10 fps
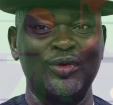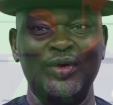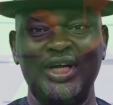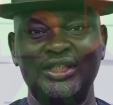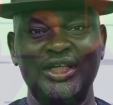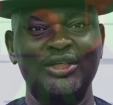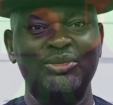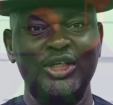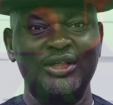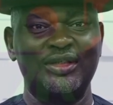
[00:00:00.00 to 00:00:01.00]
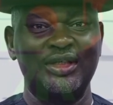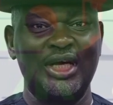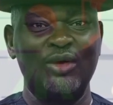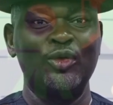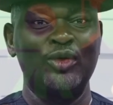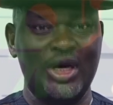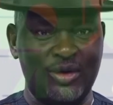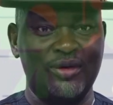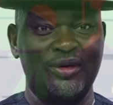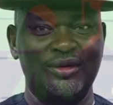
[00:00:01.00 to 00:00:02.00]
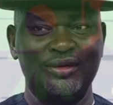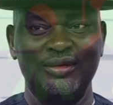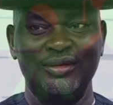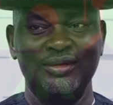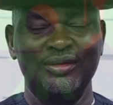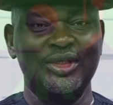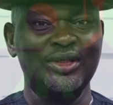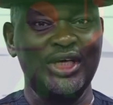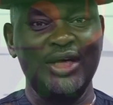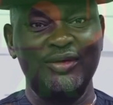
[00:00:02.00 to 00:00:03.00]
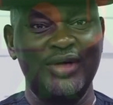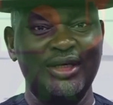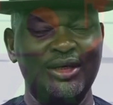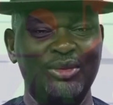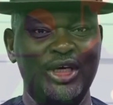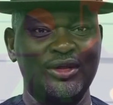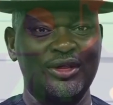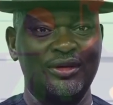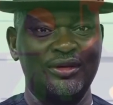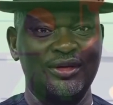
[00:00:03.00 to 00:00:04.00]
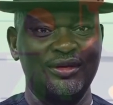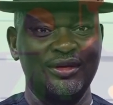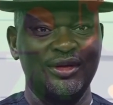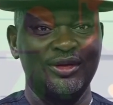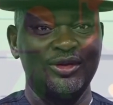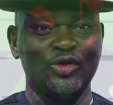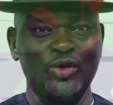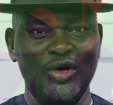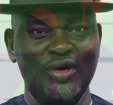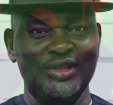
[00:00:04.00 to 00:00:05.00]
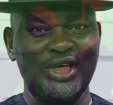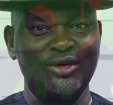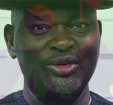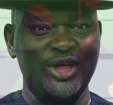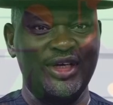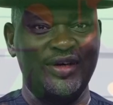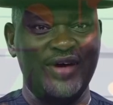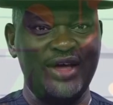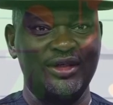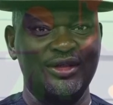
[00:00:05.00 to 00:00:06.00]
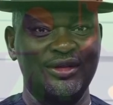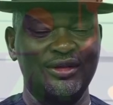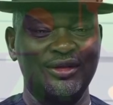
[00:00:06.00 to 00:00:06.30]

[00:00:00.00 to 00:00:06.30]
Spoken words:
go and tell the military that, oh, you are wrong. Just like rightly mentioned, two wrongs cannot make a right.